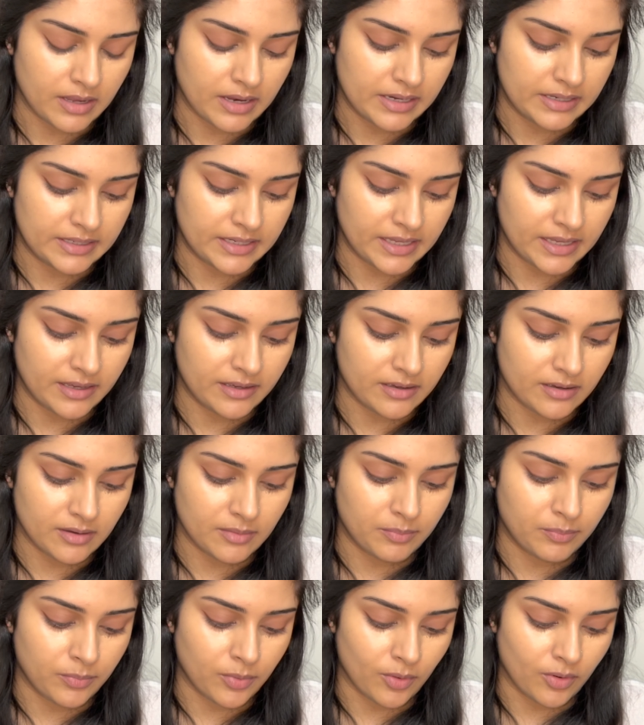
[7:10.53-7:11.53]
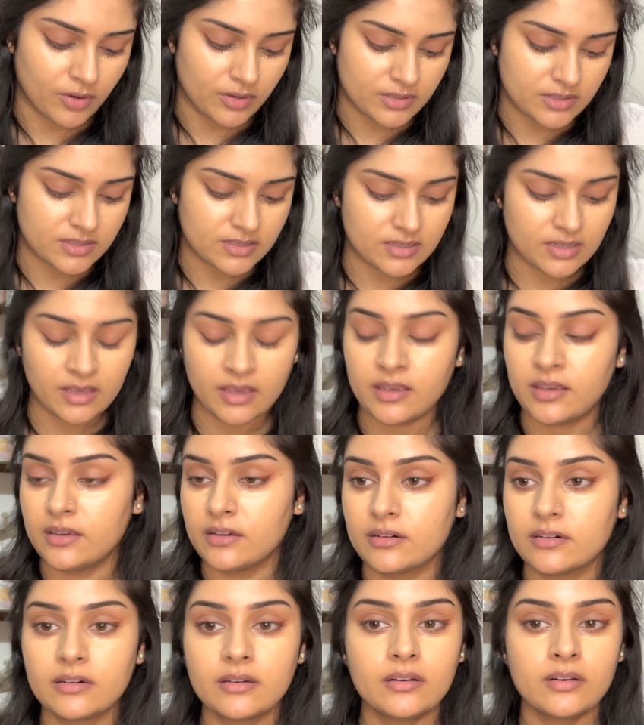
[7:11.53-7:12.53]
I'll take a pause
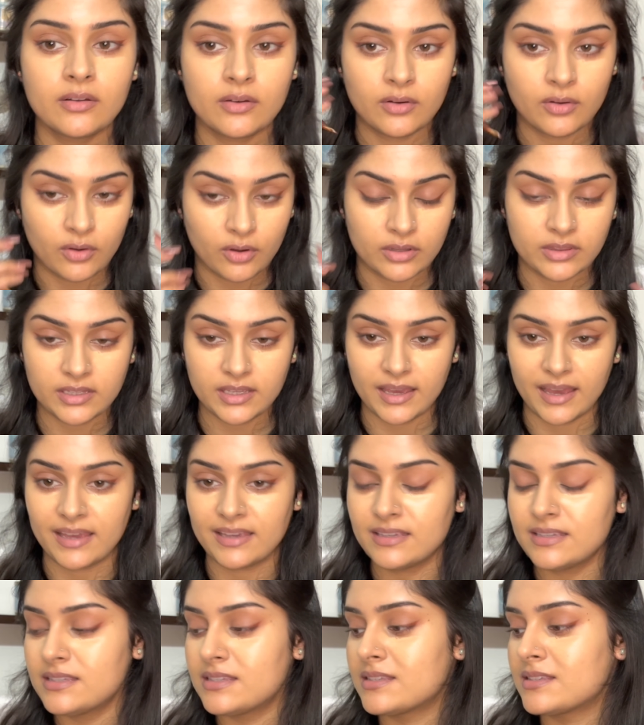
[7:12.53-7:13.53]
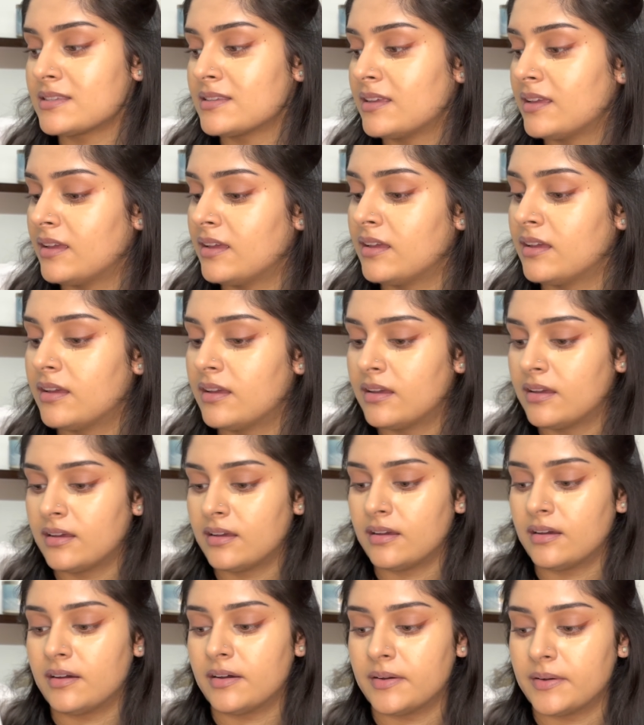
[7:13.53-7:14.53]
here on the eyes
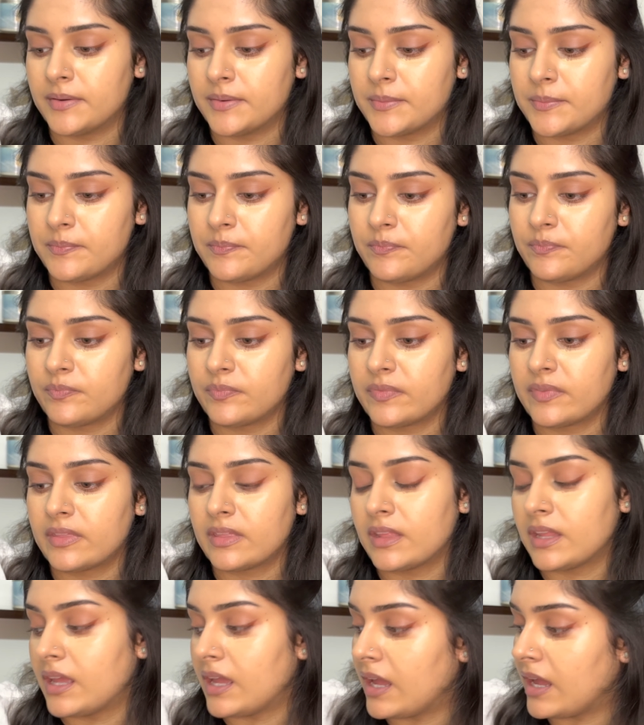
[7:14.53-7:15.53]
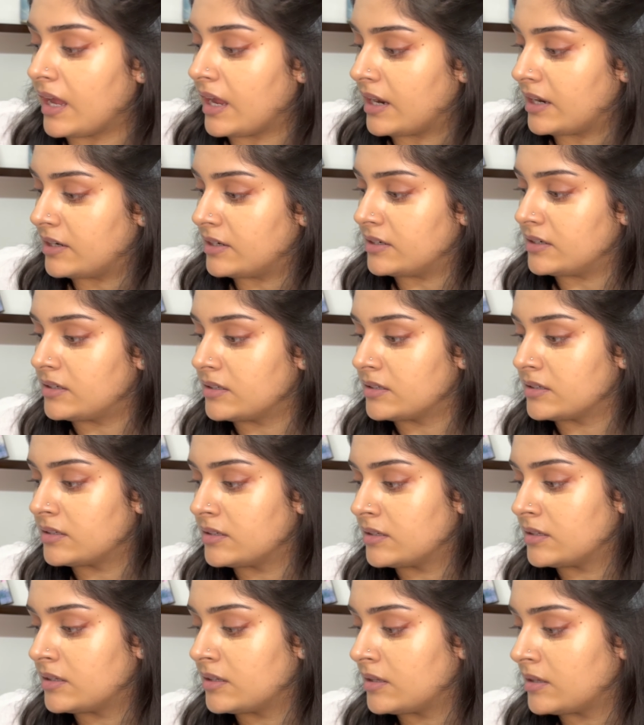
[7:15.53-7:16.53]
um, and
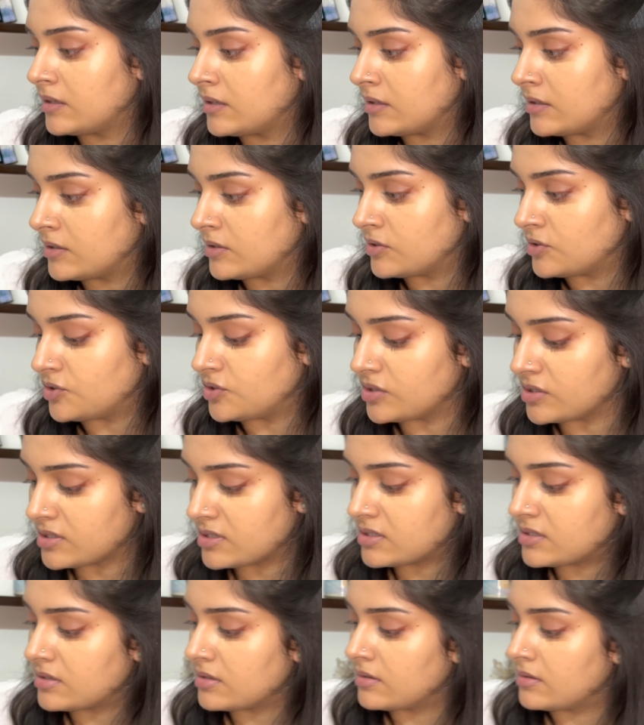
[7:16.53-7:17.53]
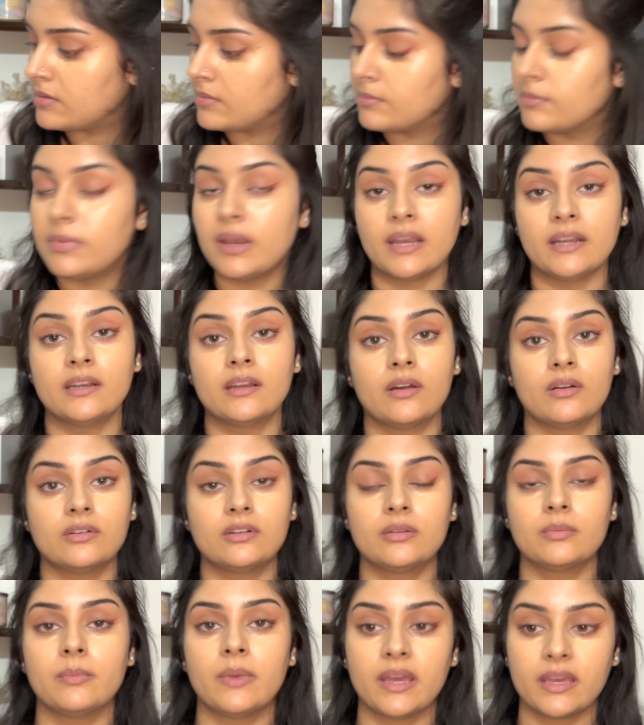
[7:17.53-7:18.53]
just blend
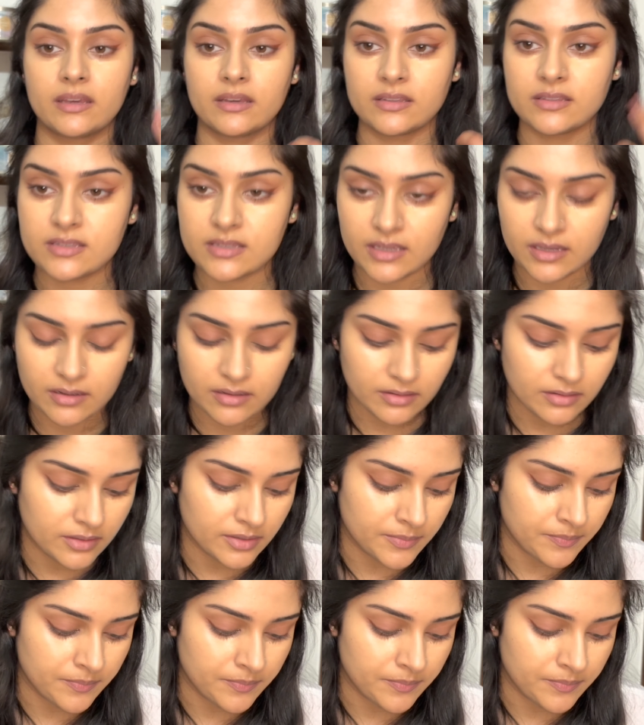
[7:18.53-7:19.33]
out my concealer